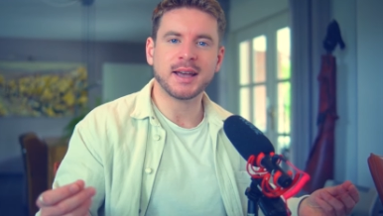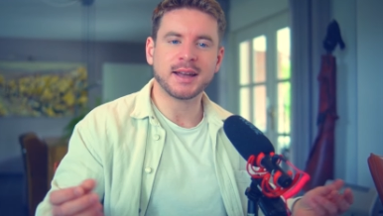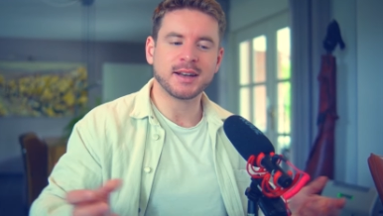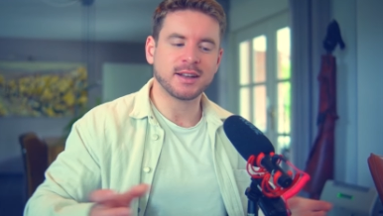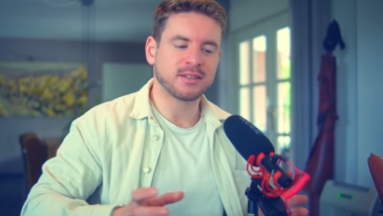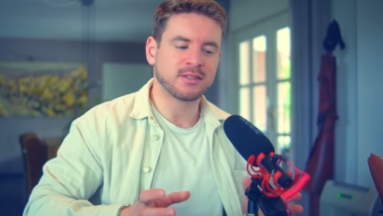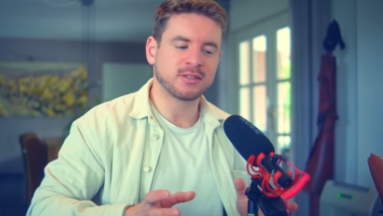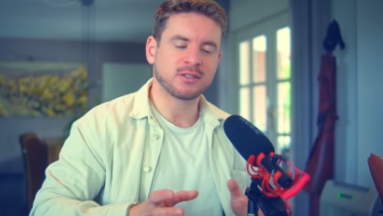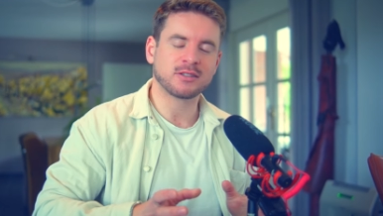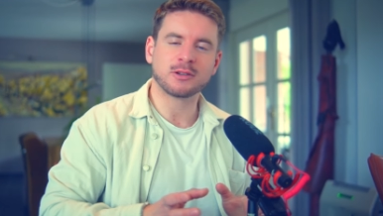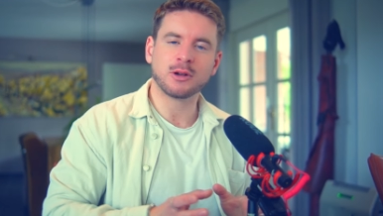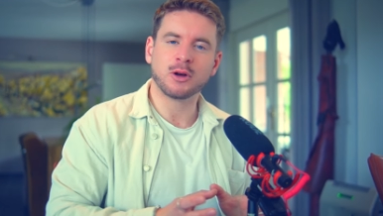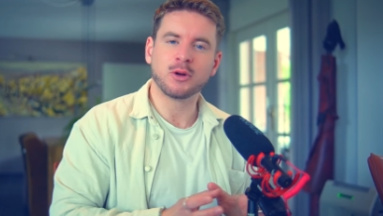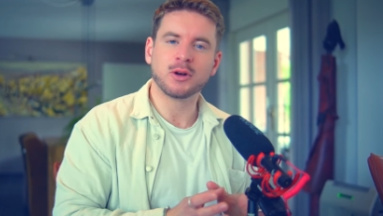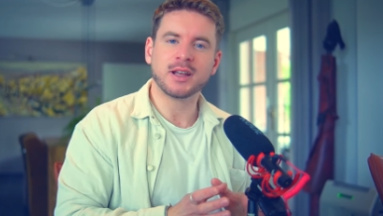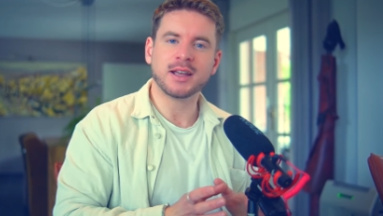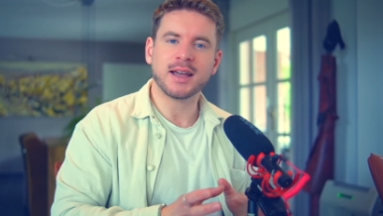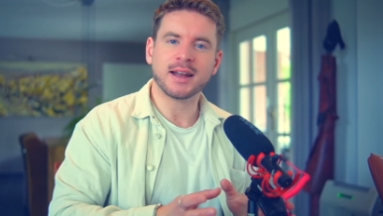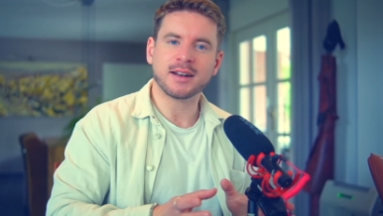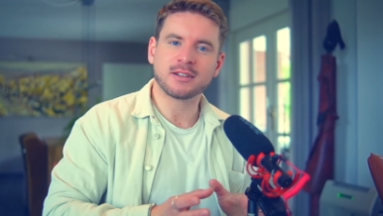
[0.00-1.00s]
and it's
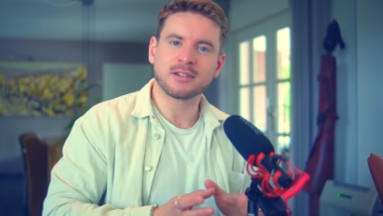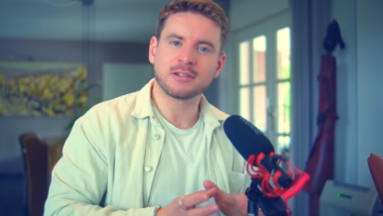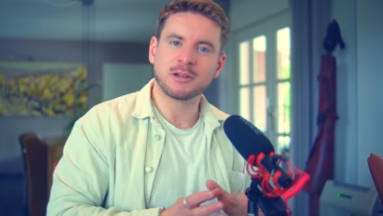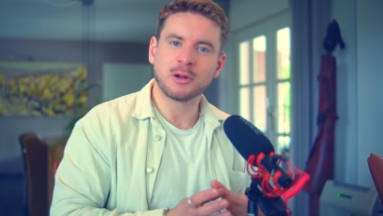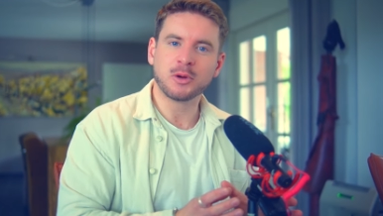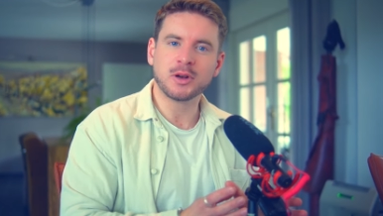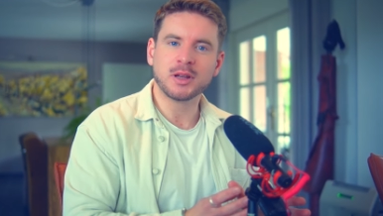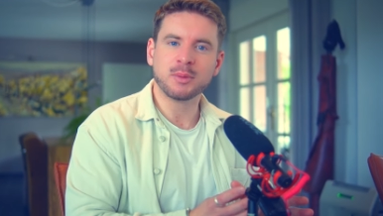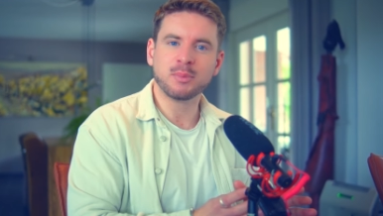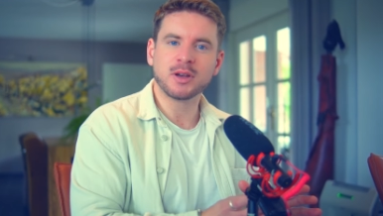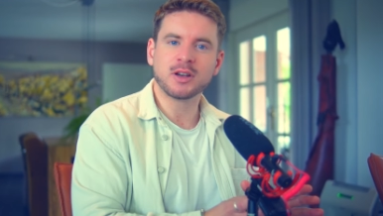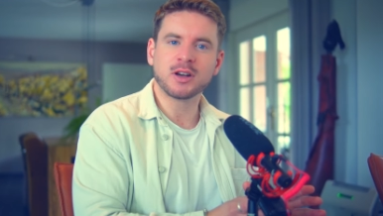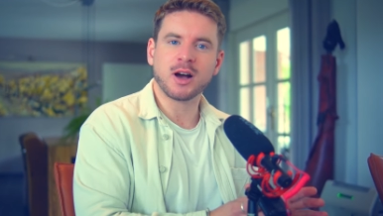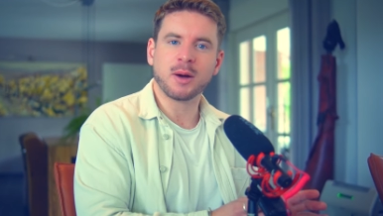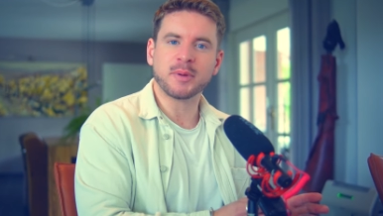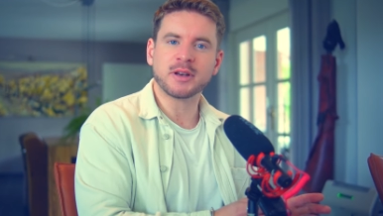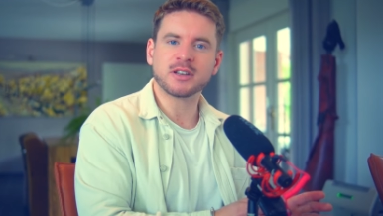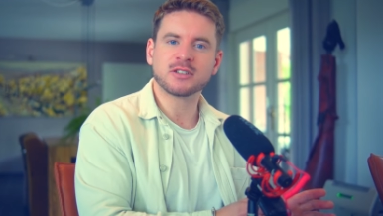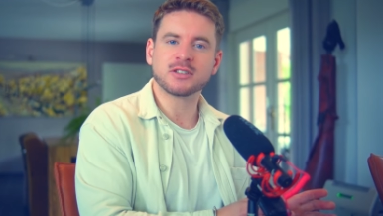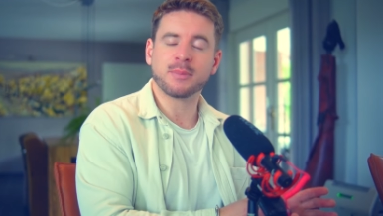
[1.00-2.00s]
slowly
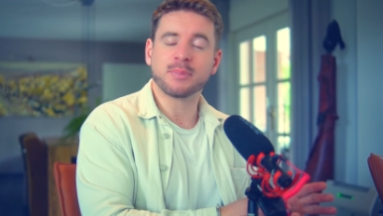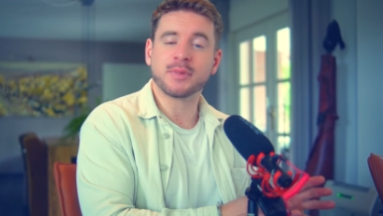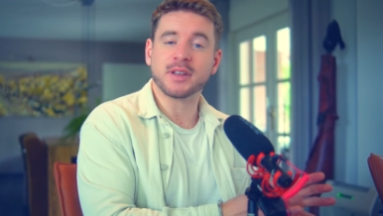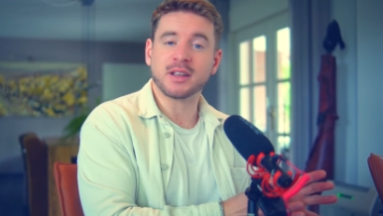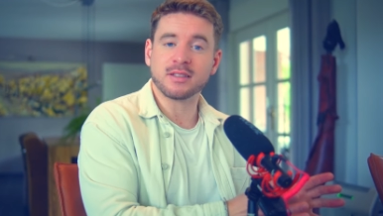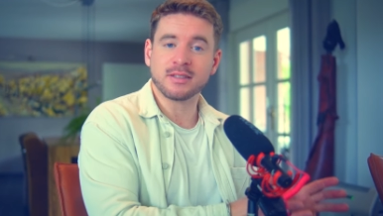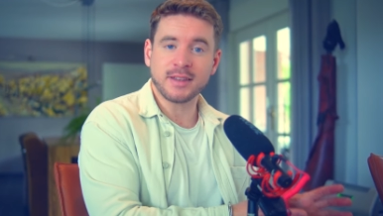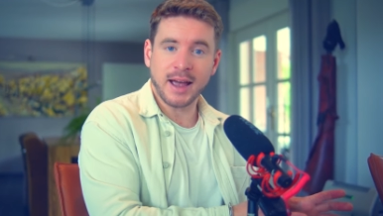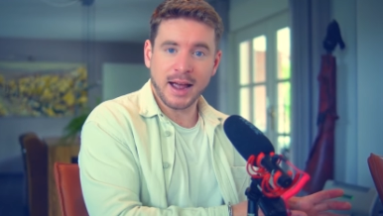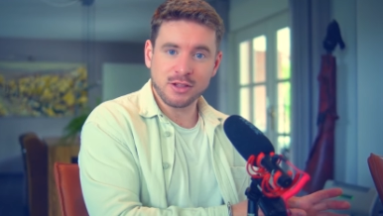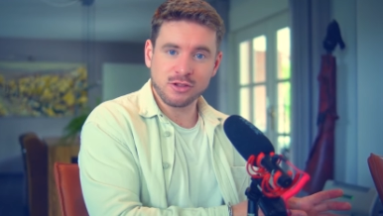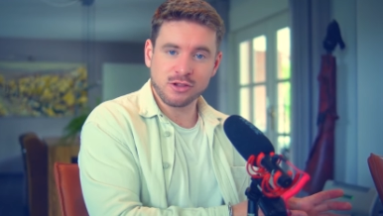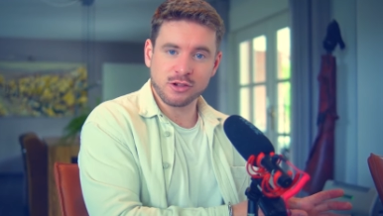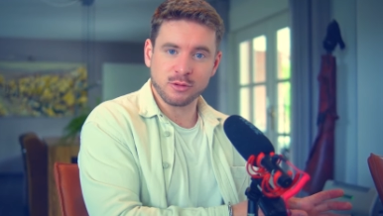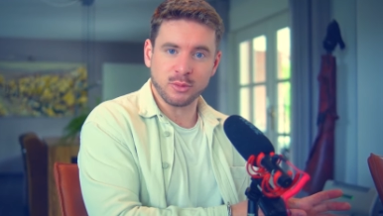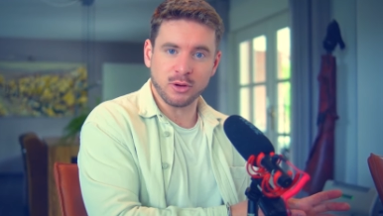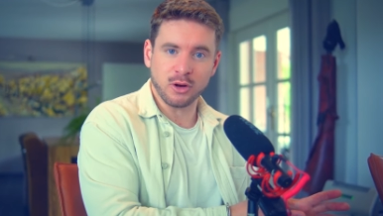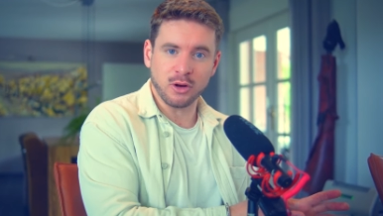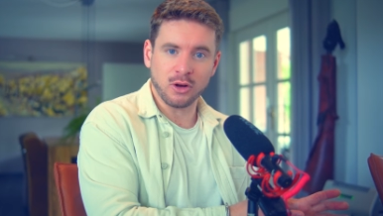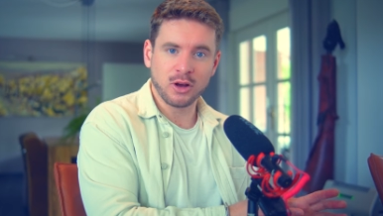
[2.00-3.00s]
becoming something
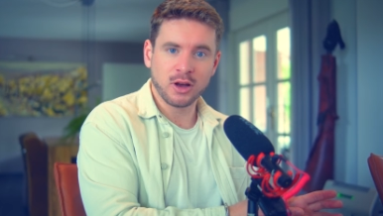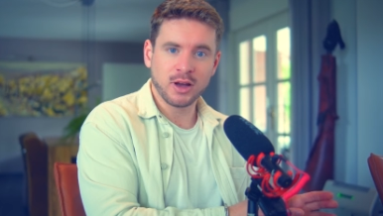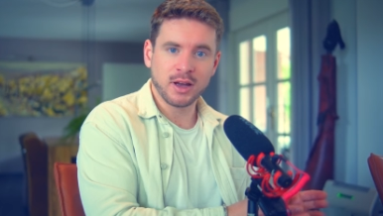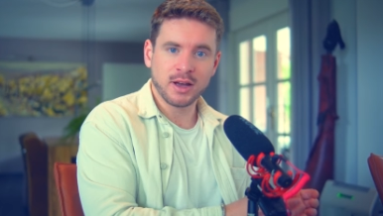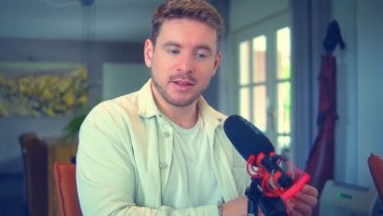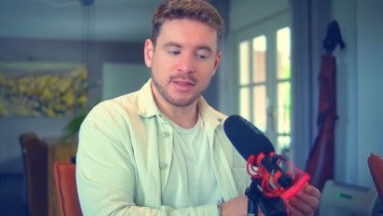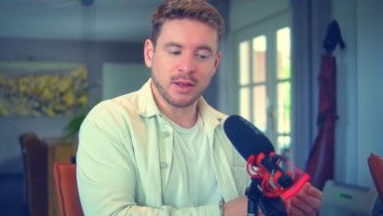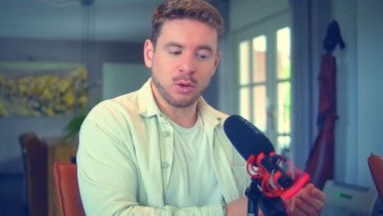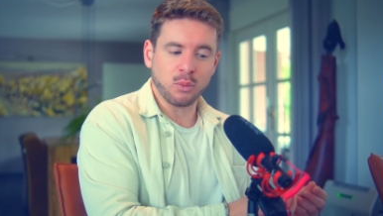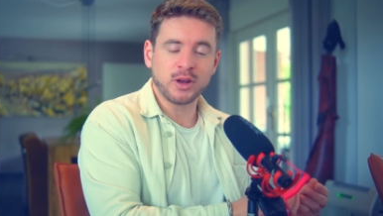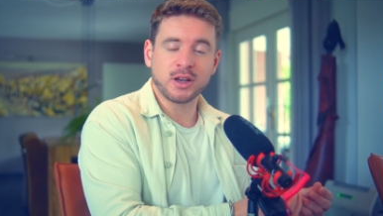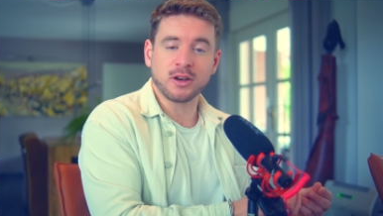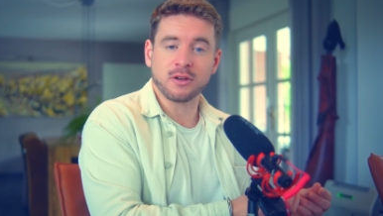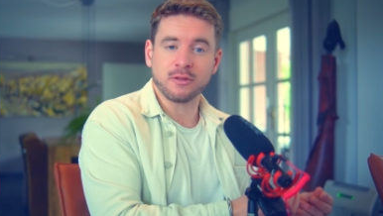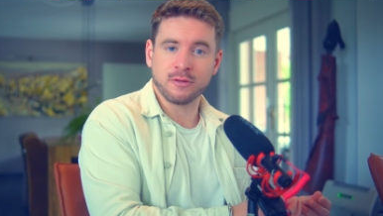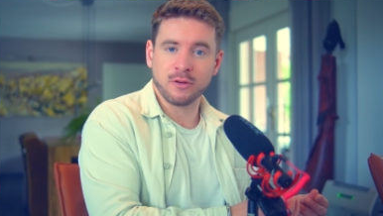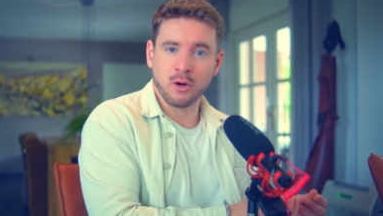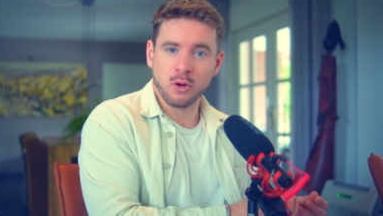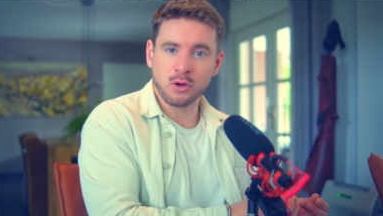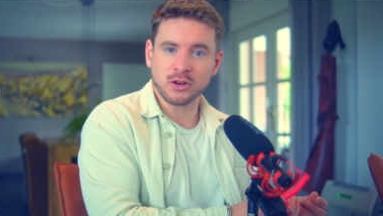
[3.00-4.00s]
tangible that we can
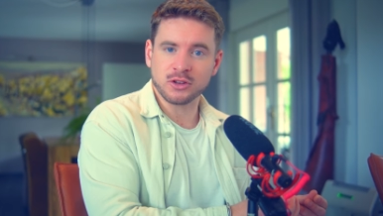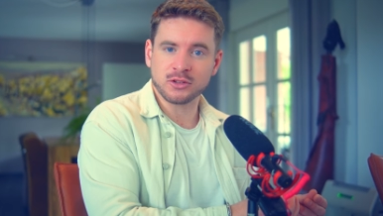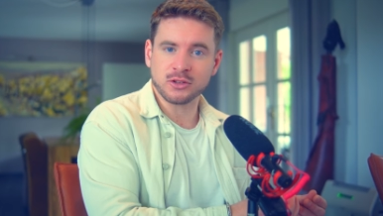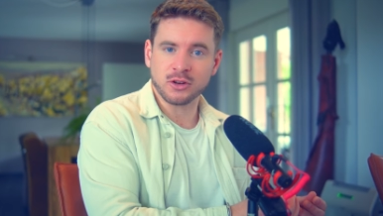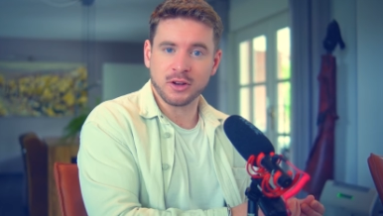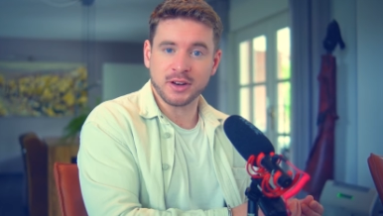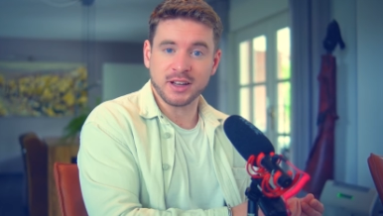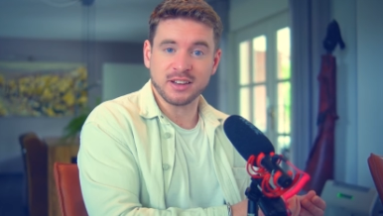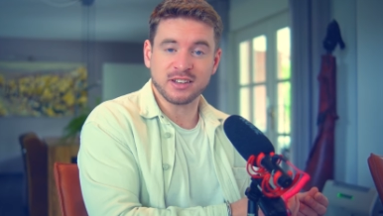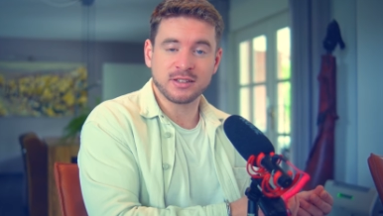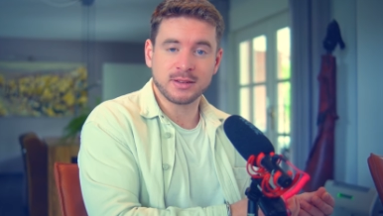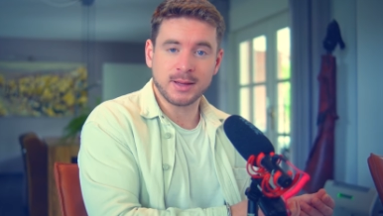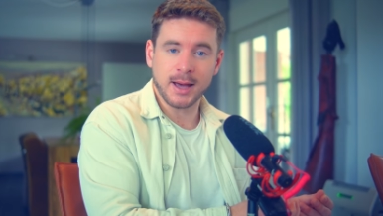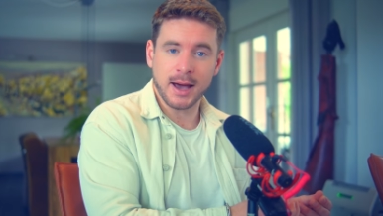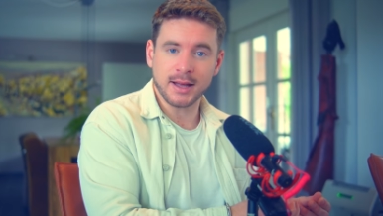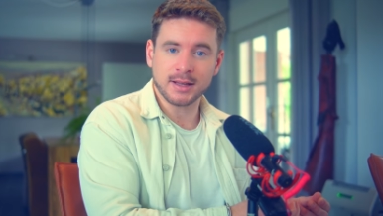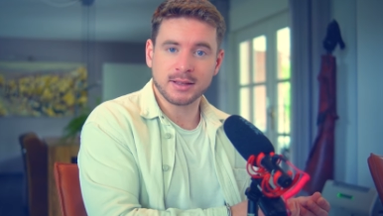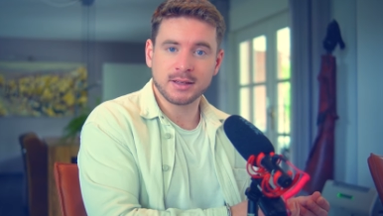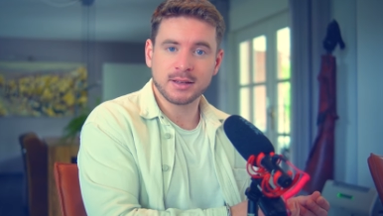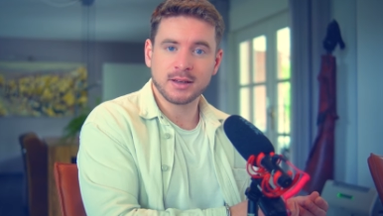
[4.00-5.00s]
focus on
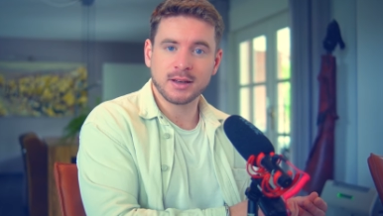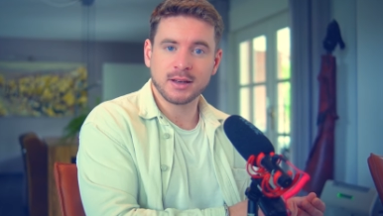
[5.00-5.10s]
instead.